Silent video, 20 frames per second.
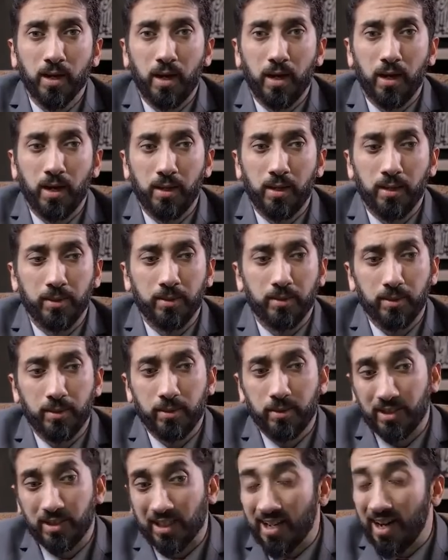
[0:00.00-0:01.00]

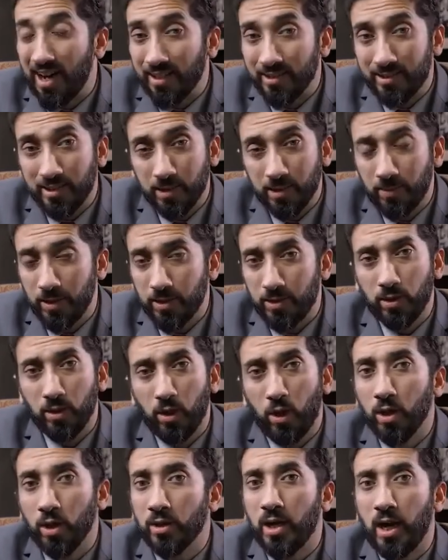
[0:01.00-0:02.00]
zakat is
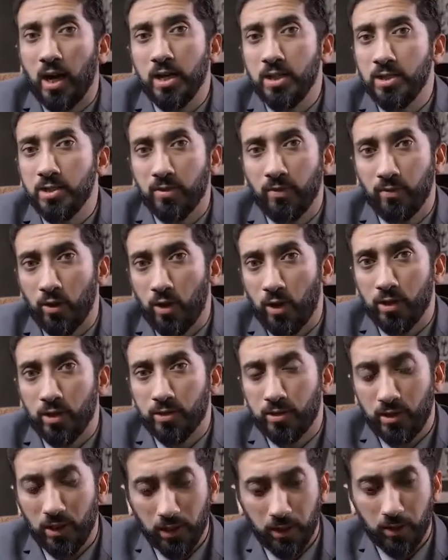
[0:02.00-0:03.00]
mentioned, all kinds of
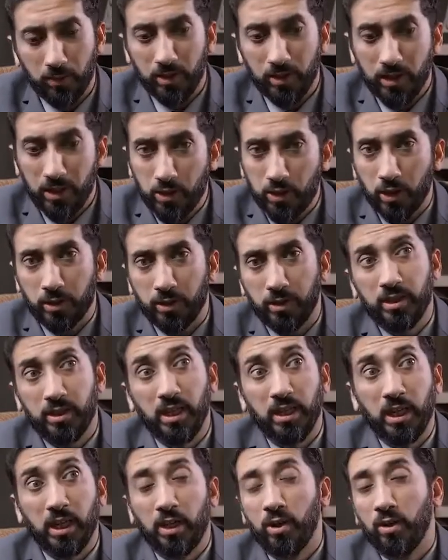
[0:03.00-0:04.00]
laws dealing with each other,
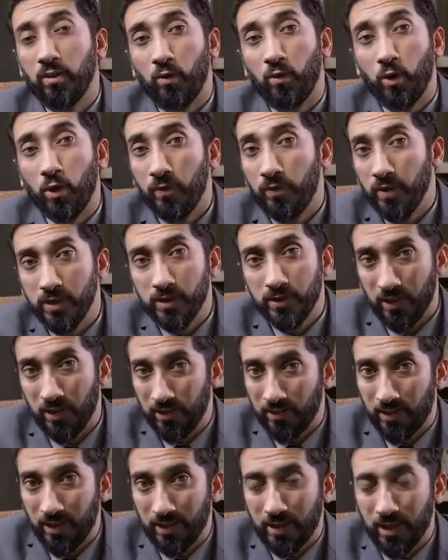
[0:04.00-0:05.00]
taking care of orphans,
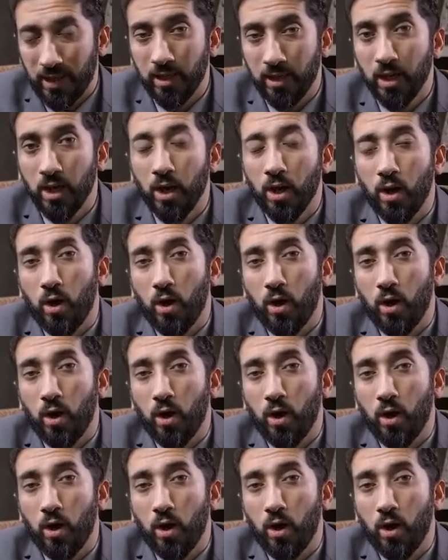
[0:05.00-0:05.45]
things like that.